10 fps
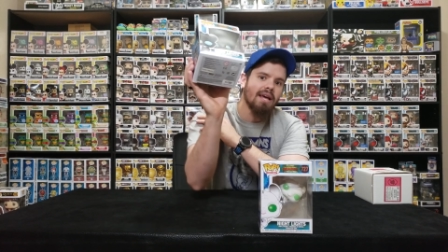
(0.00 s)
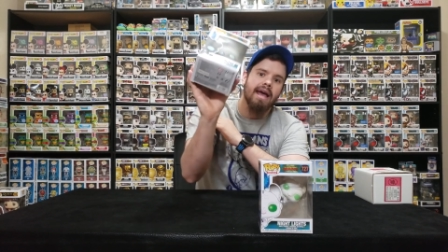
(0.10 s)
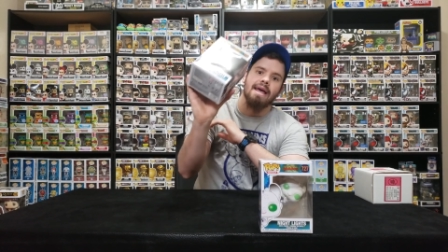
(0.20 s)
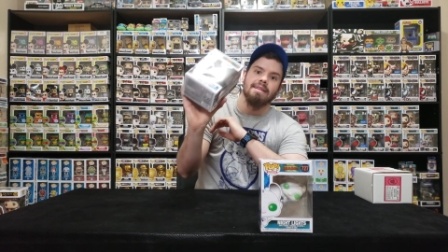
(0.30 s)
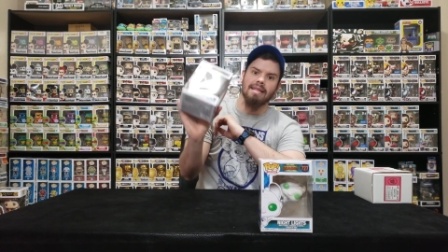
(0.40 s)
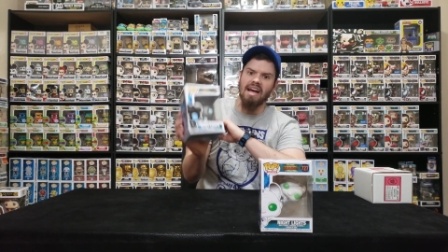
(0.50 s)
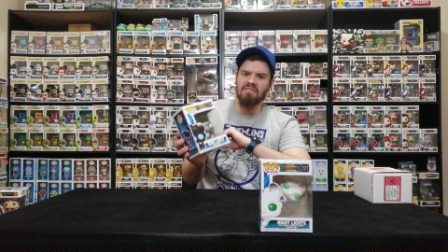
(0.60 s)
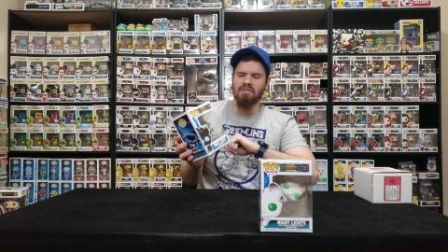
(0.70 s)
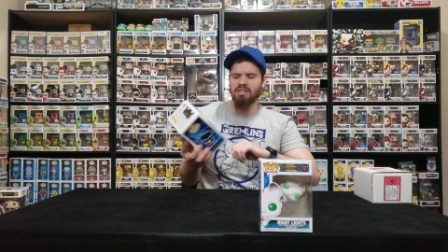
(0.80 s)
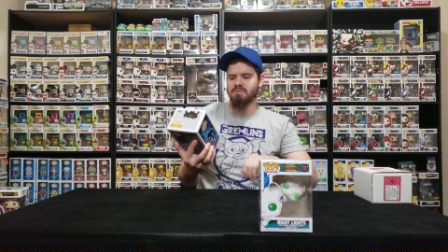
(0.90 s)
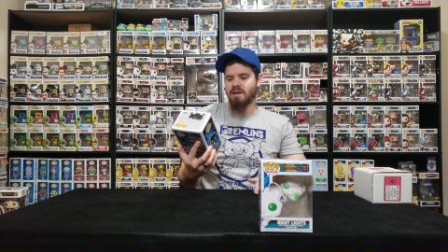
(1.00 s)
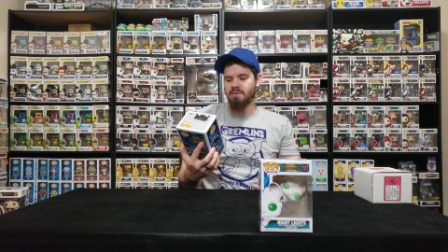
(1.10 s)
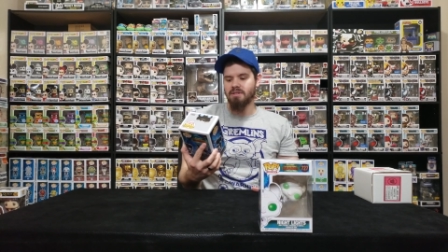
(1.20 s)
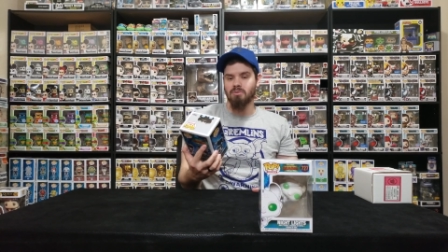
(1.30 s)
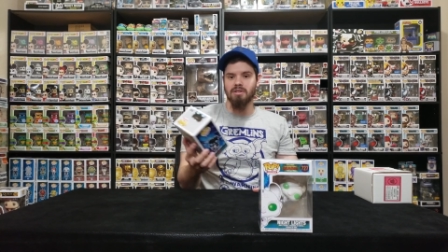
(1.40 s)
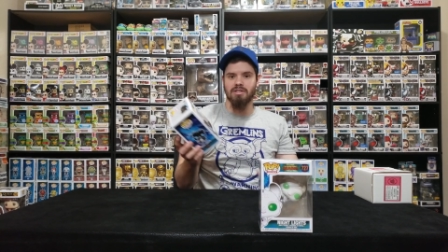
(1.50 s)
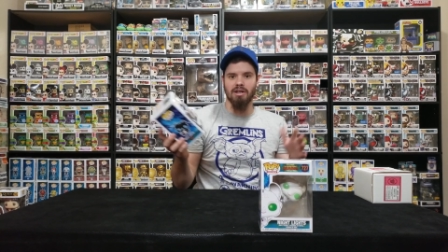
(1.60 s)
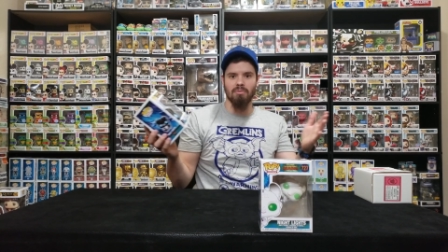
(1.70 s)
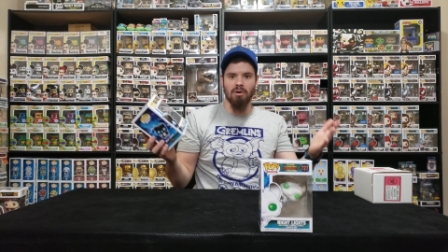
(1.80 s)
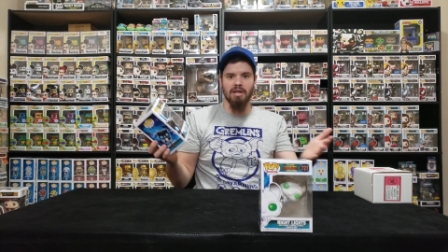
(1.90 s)
and the Light Furies babies, which
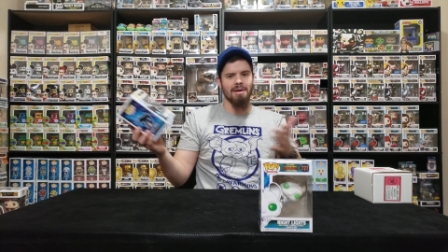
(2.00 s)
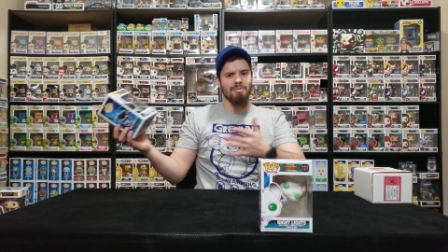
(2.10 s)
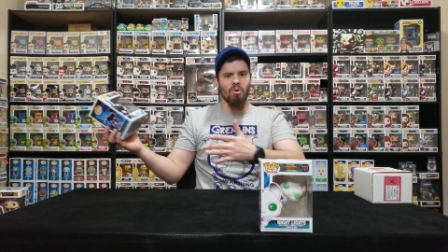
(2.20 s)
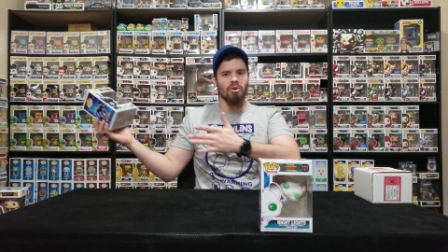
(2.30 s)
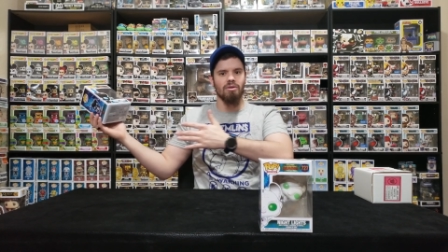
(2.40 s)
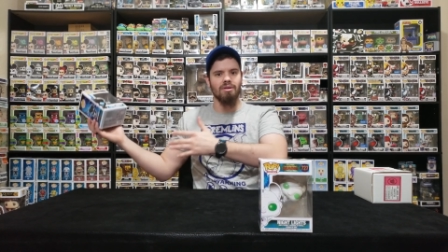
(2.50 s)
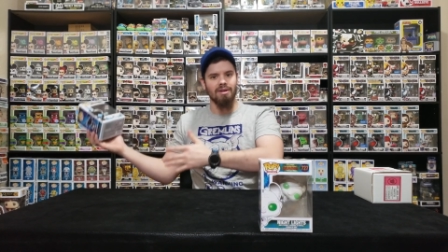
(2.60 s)
they are bringing more